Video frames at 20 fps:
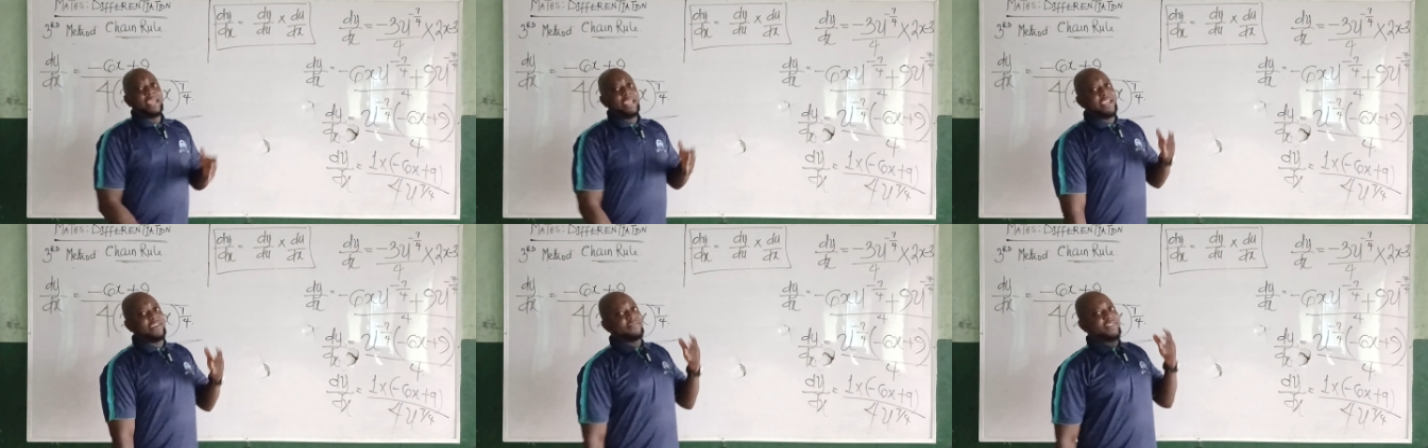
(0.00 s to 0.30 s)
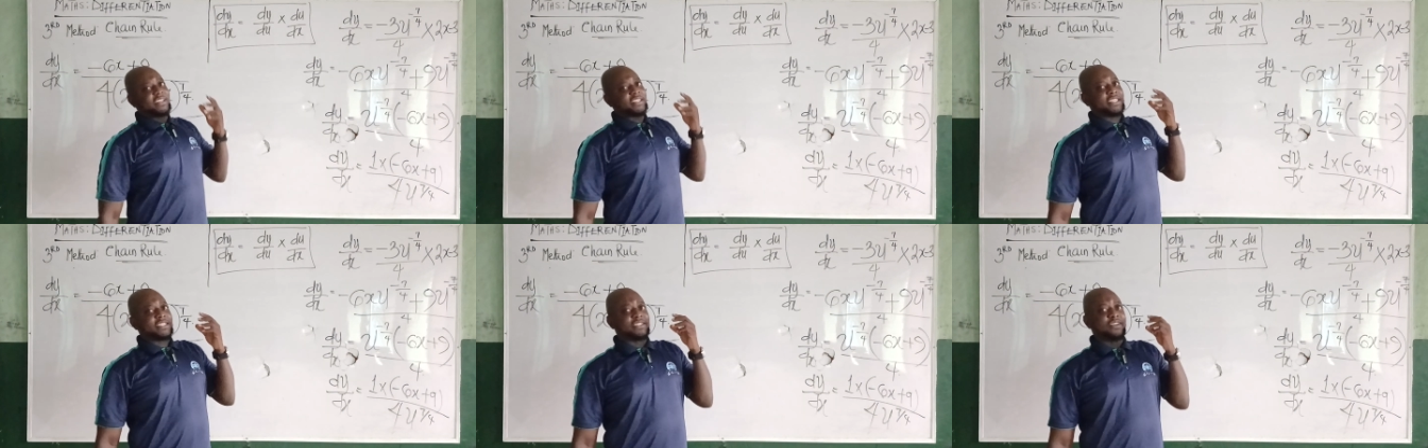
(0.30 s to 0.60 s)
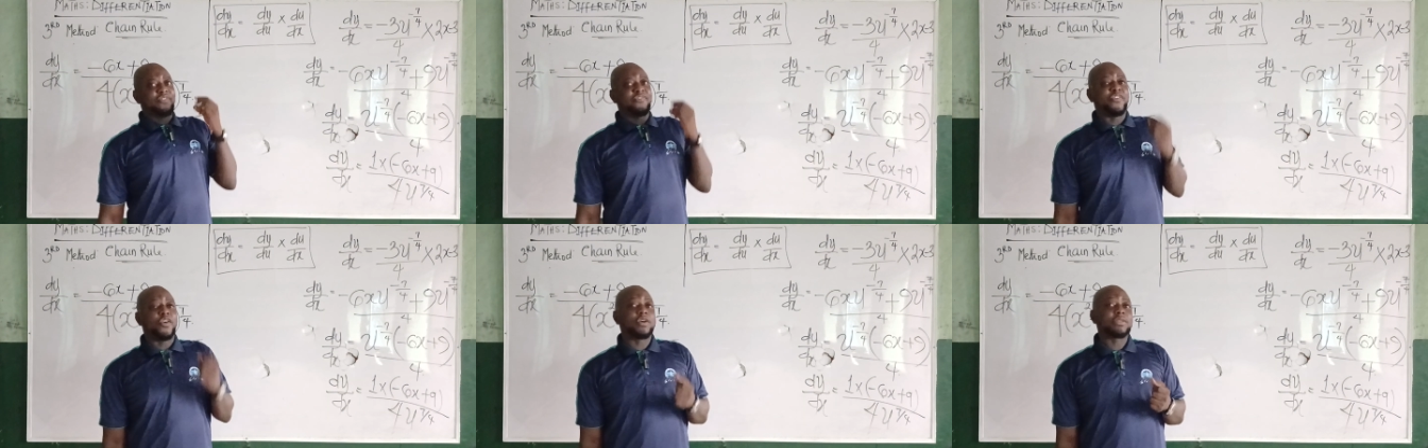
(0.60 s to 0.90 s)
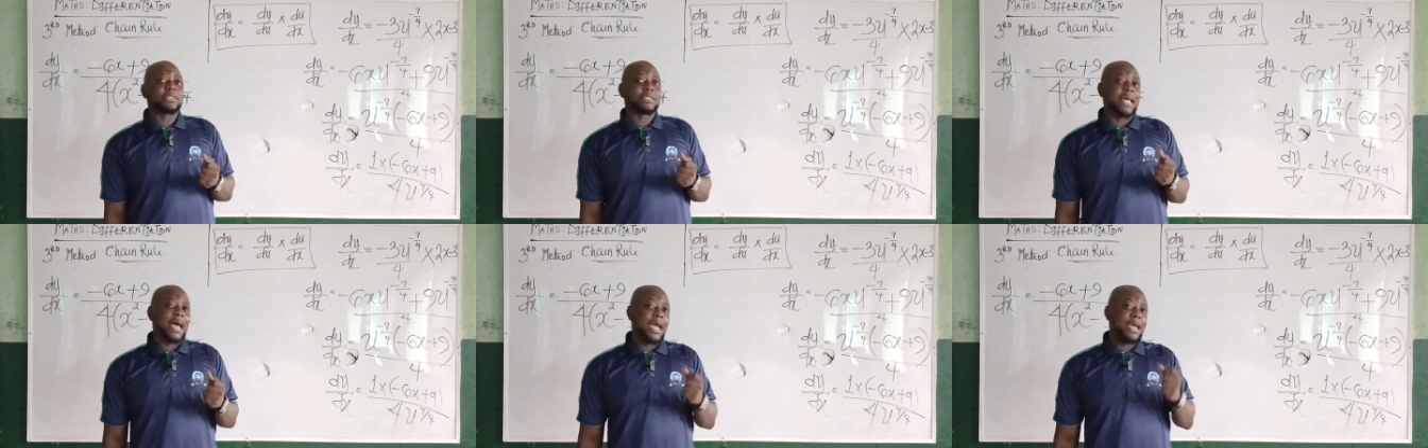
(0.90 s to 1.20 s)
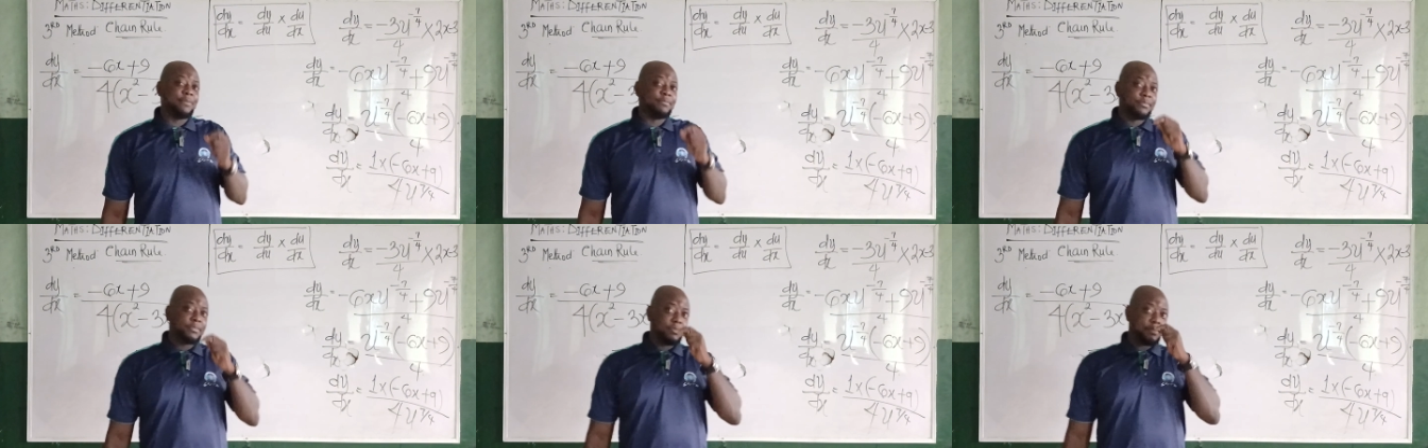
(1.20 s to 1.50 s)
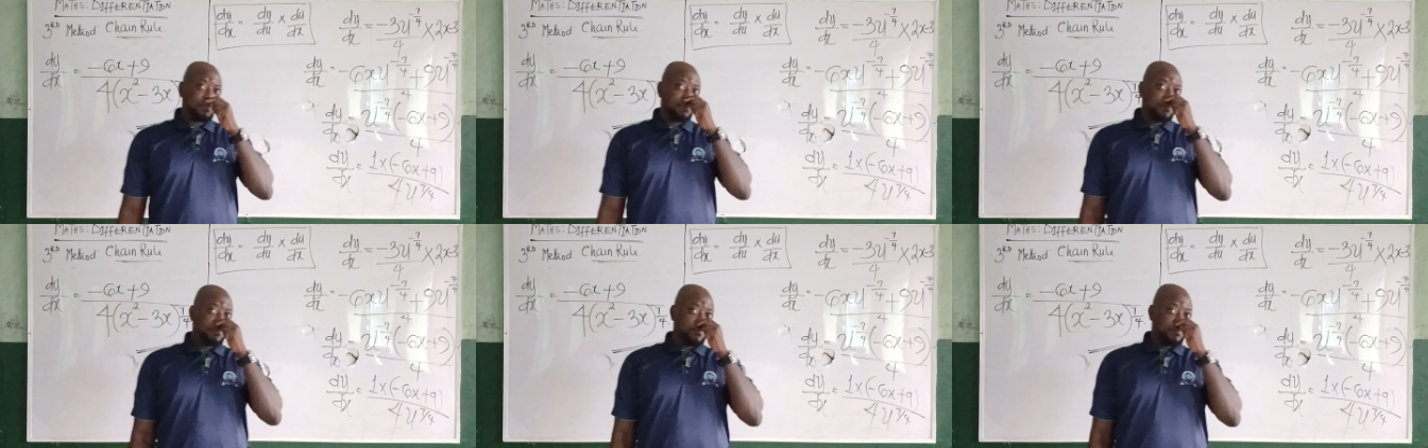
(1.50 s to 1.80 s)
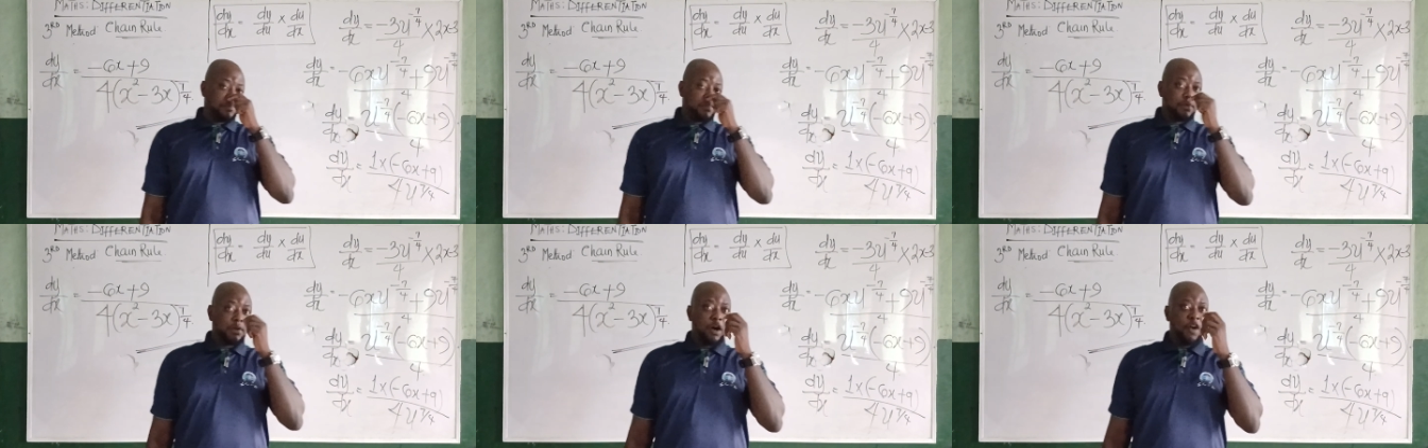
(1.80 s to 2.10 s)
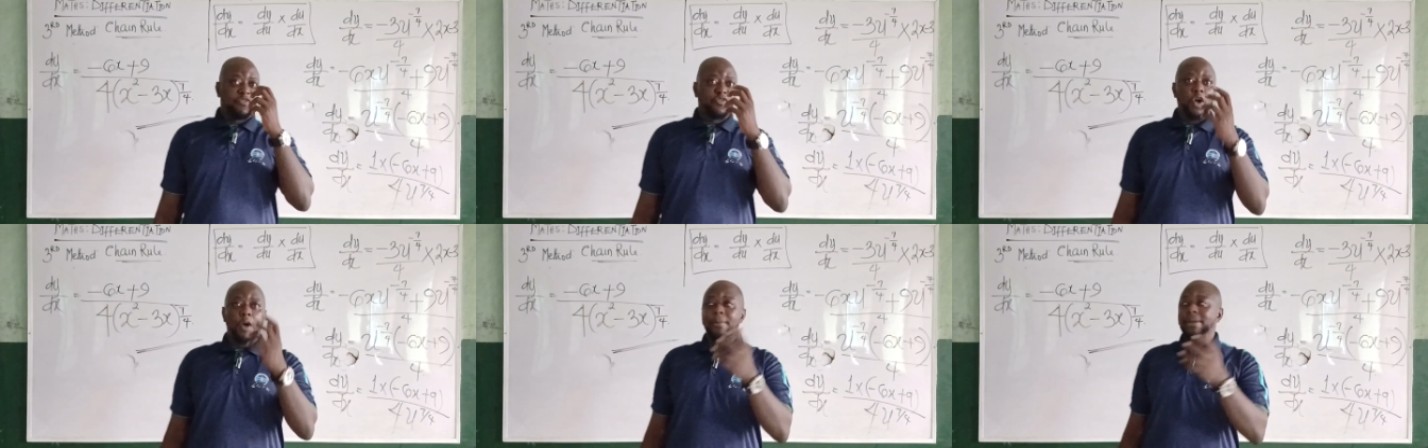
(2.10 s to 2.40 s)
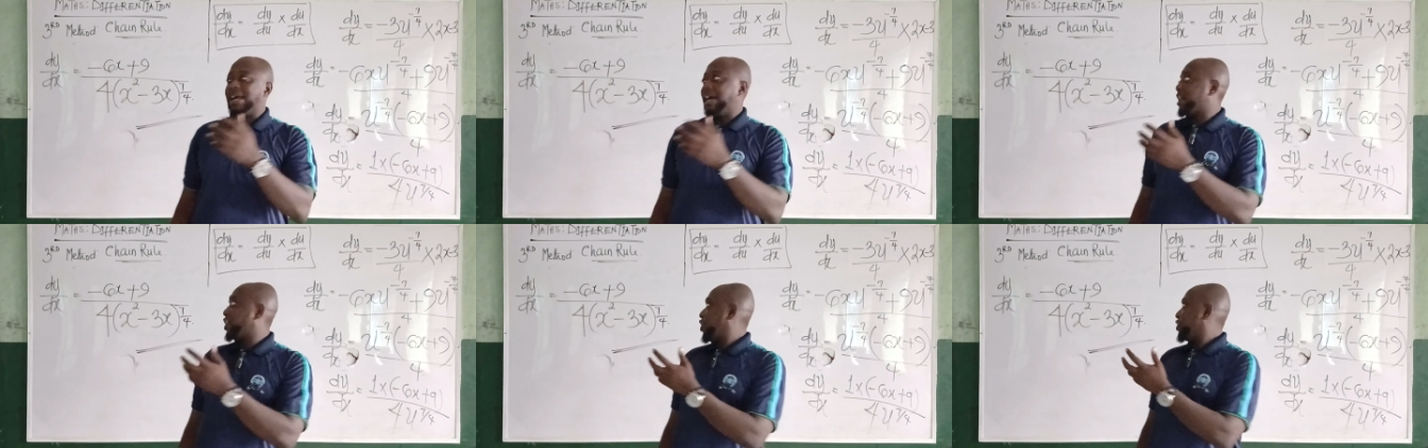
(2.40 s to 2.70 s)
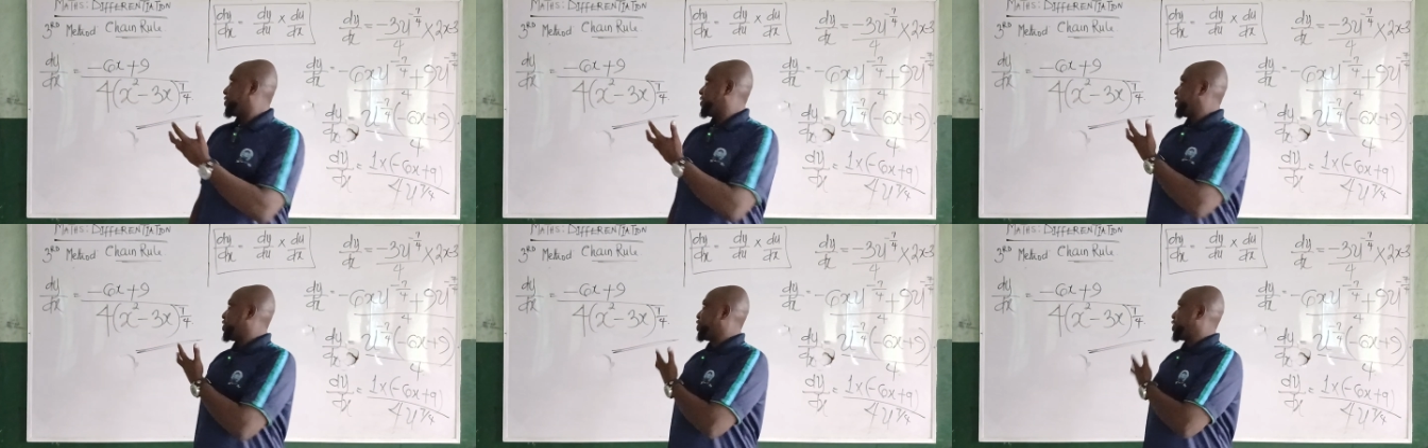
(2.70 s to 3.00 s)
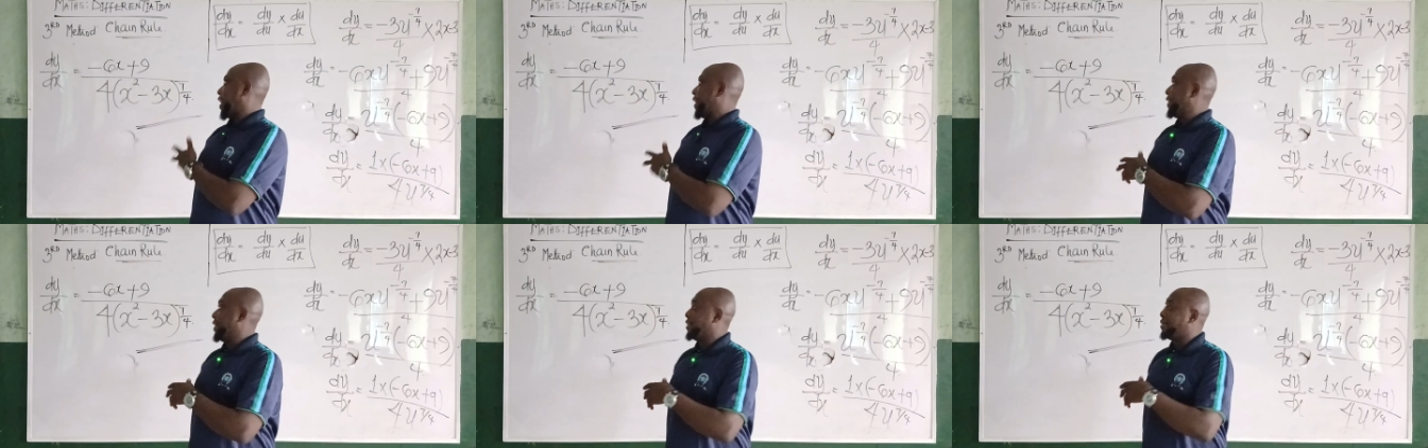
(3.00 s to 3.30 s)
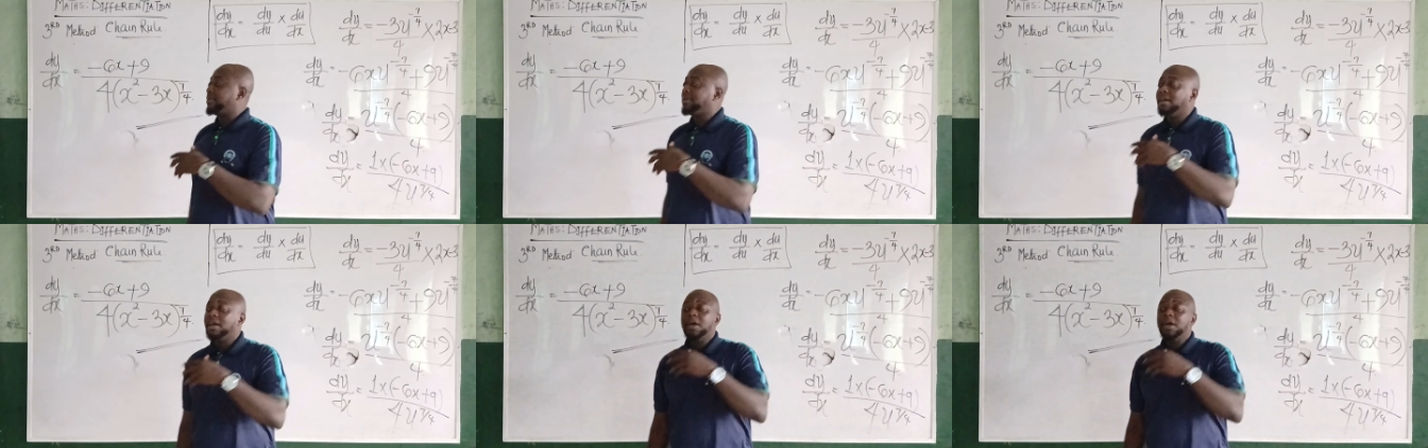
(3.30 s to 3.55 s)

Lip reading: If this is the first time of coming across this channel,